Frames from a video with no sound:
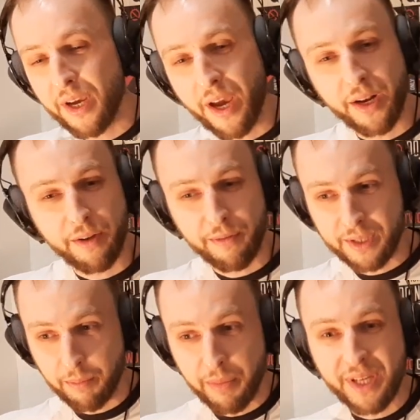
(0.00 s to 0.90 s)
And if
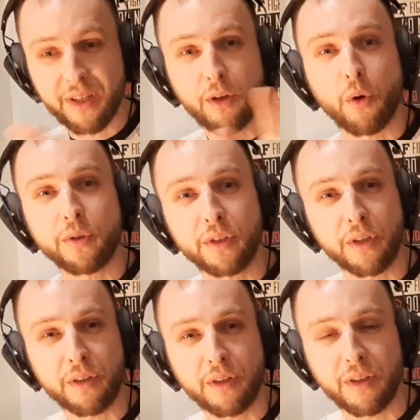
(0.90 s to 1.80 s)
it's a big
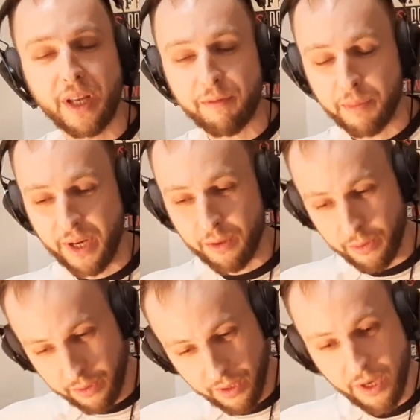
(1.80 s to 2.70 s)
concert live piano,
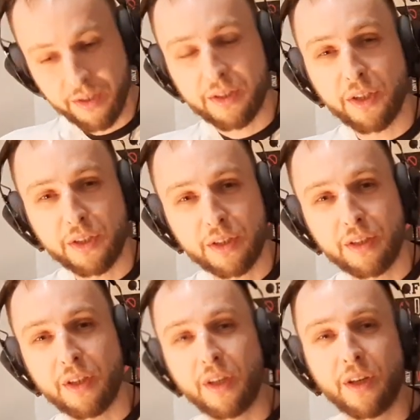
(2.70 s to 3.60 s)
strings
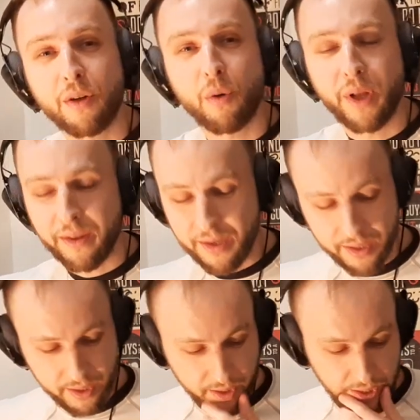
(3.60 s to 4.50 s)
go like this.